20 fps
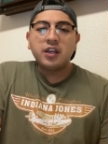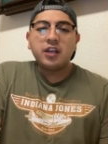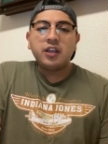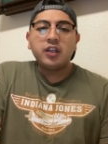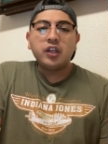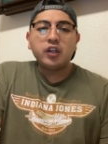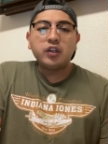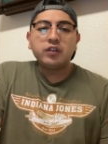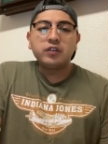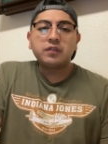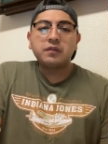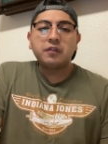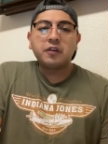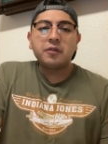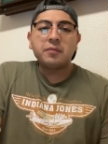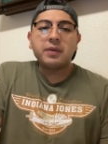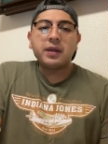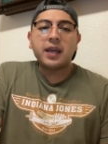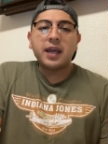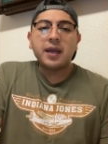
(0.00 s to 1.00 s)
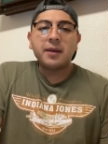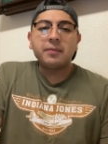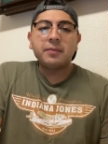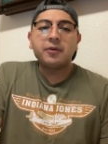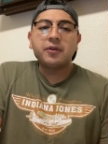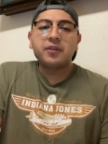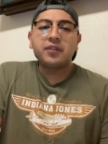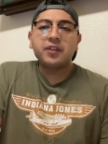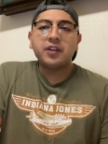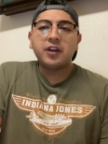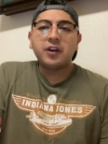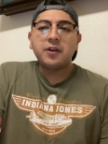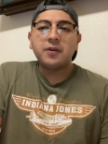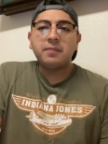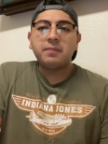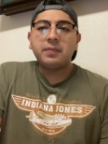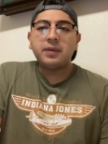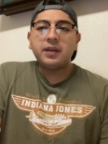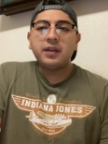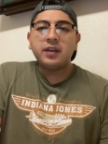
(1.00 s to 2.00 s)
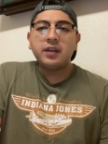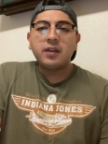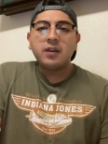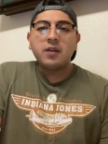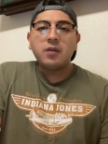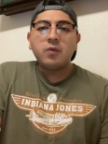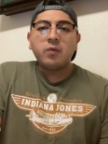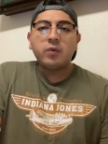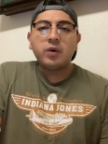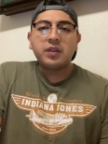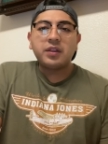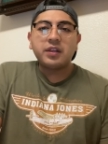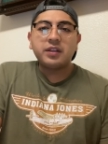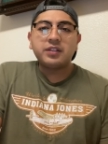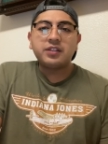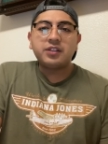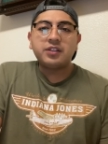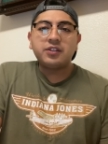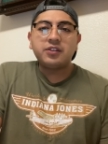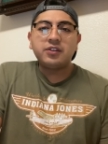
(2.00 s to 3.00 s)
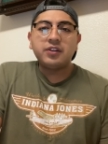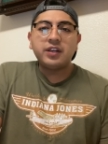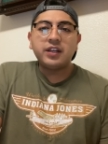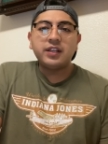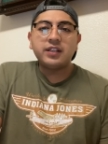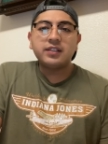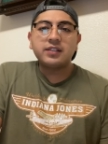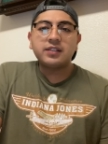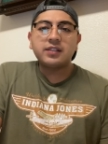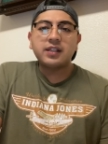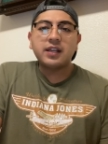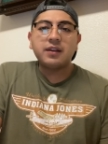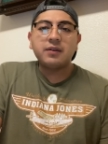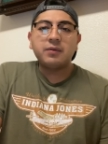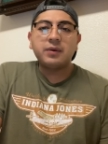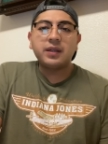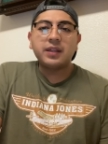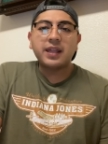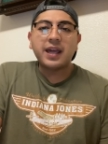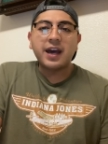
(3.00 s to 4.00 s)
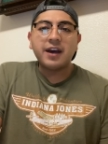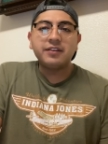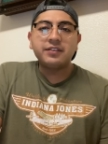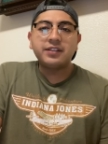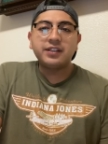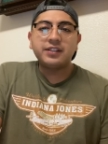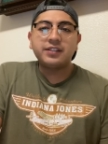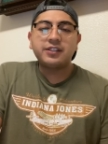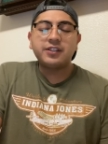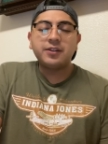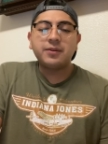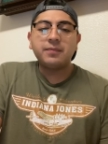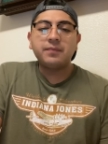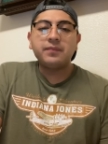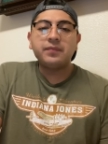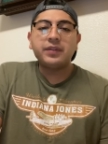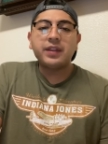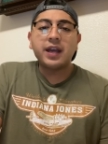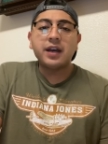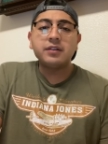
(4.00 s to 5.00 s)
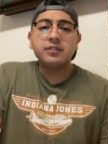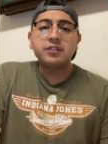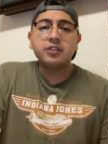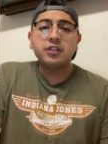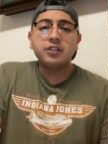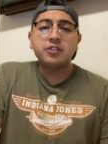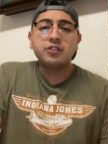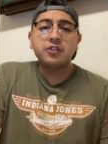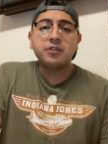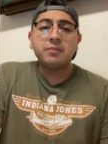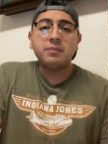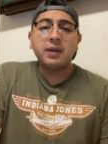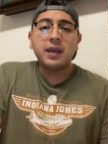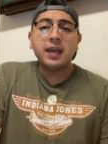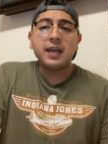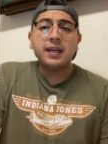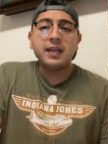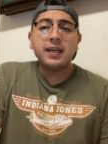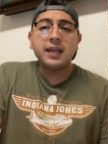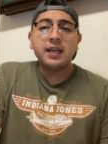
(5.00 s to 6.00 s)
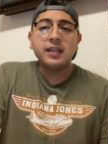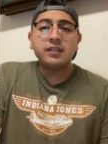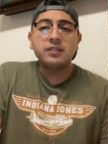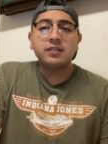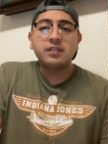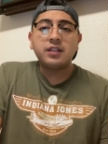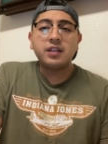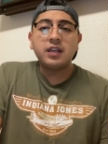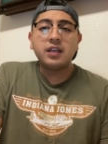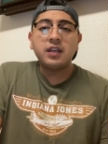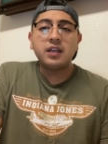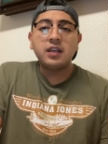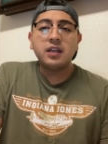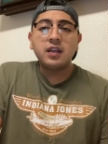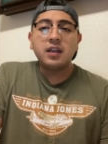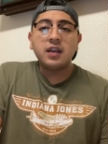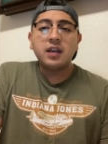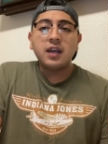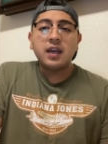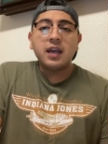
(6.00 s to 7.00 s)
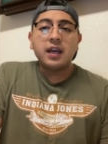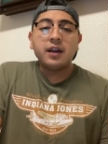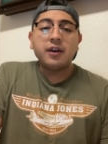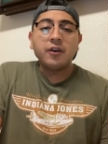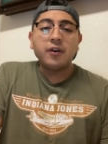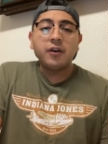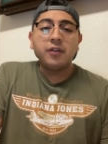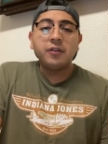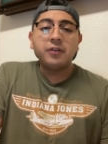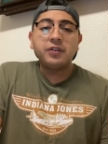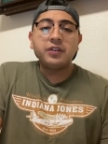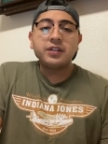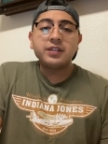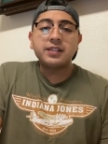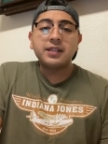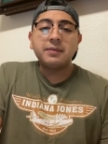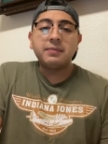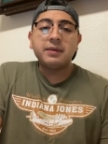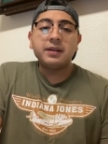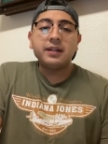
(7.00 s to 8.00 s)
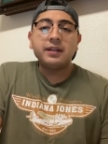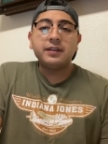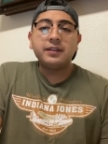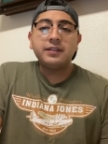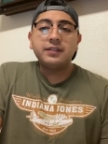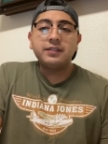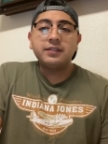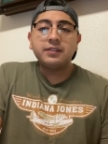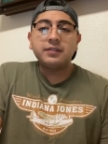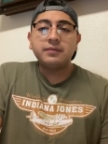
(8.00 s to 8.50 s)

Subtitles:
used for behavioral therapy with students with autism, Down syndrome, ADHD, and other disabilities.